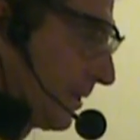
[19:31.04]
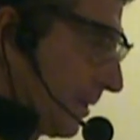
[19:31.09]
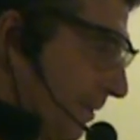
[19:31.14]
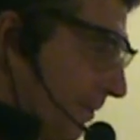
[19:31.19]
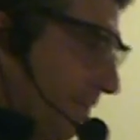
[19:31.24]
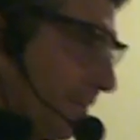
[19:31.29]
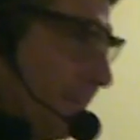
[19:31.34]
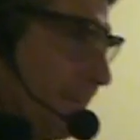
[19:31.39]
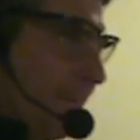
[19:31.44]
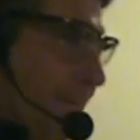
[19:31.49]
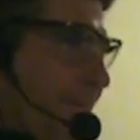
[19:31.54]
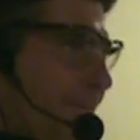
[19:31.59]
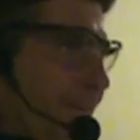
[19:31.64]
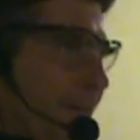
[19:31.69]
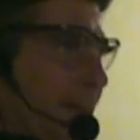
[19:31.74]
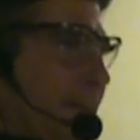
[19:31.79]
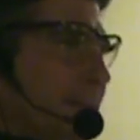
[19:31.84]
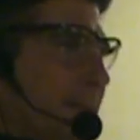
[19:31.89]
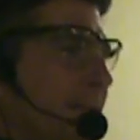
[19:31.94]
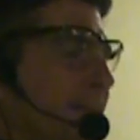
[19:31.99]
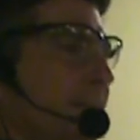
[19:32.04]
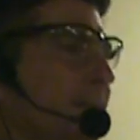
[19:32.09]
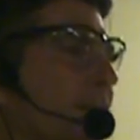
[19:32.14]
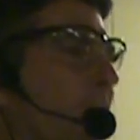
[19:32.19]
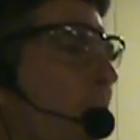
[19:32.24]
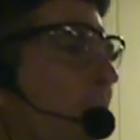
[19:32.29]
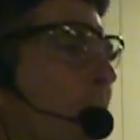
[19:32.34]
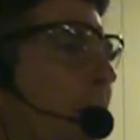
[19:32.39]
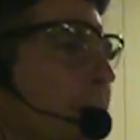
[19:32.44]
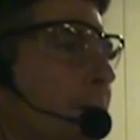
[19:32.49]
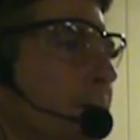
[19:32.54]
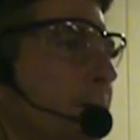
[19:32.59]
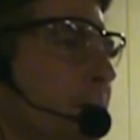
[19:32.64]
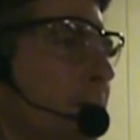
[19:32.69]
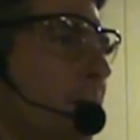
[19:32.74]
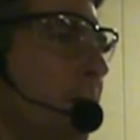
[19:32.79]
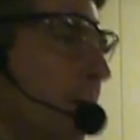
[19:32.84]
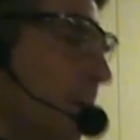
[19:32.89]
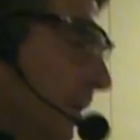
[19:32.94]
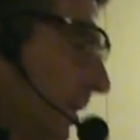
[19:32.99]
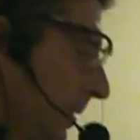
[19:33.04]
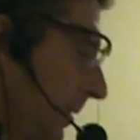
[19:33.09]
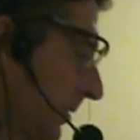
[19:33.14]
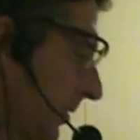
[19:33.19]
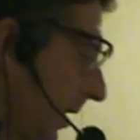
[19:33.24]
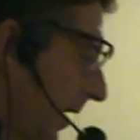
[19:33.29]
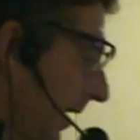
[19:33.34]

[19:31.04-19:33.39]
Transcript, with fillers: of fits and starts. So